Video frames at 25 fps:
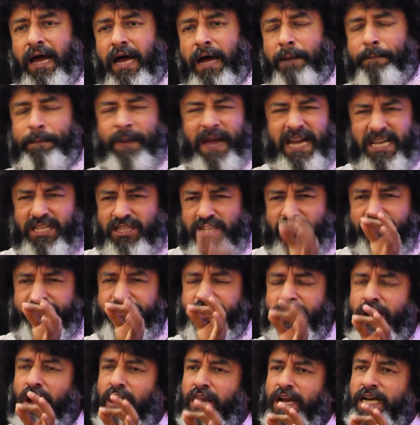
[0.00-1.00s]
a piece
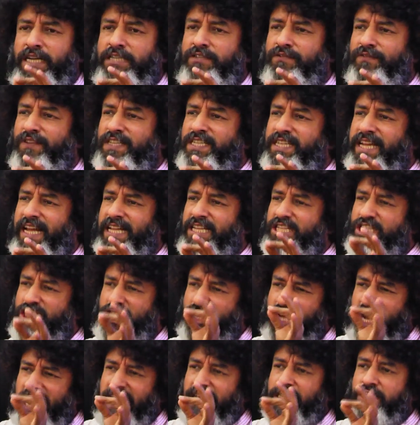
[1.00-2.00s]
of knowledge which can
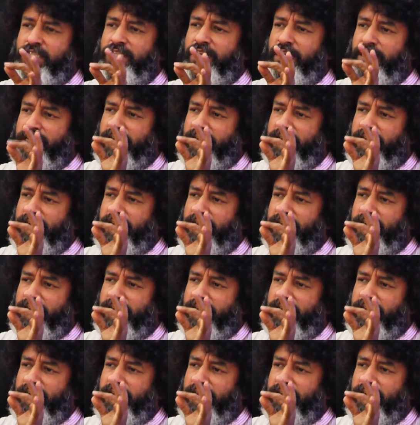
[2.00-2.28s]
change the